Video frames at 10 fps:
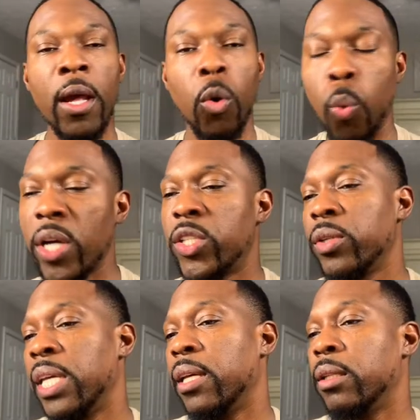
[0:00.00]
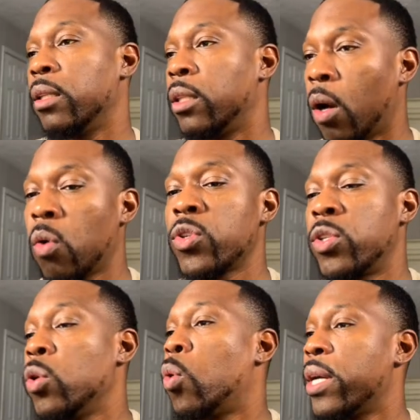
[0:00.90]
Once you get those
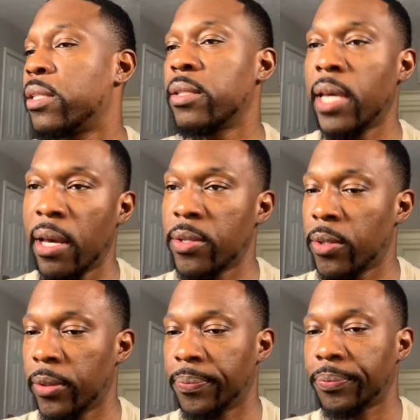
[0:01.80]
two questions answered,